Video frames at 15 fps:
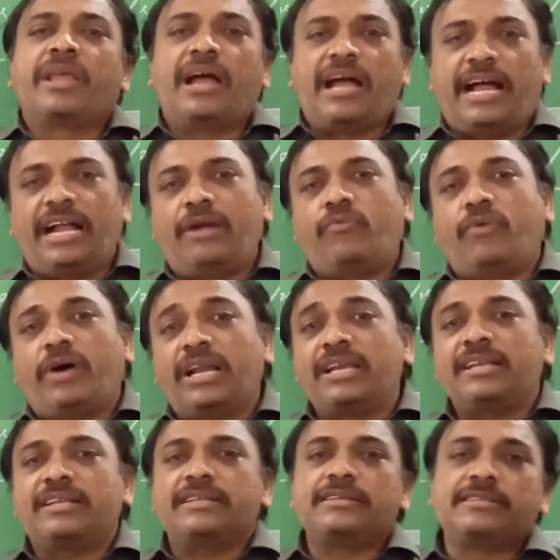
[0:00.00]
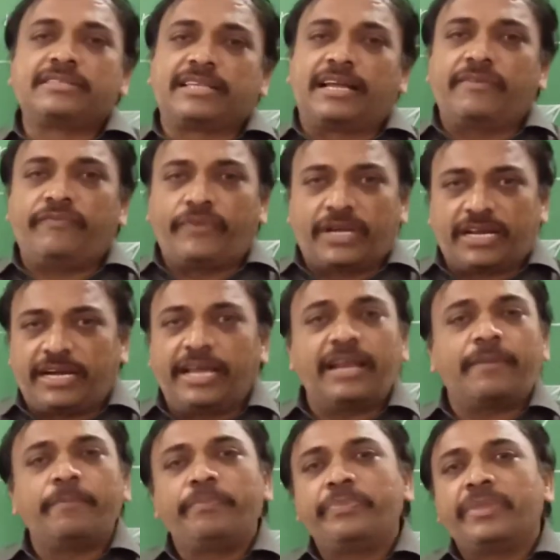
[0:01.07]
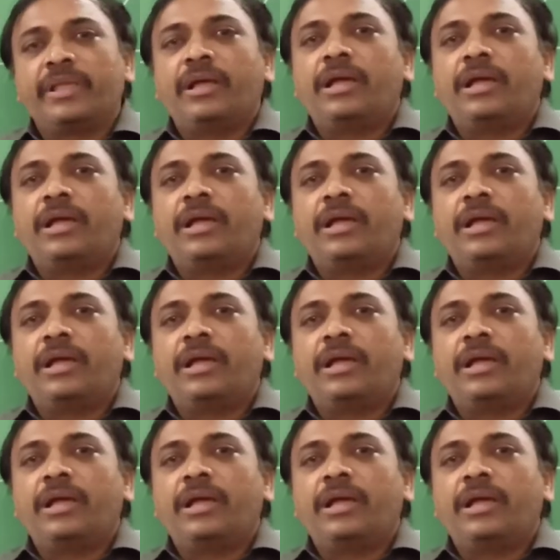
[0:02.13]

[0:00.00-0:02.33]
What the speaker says: and one son for her.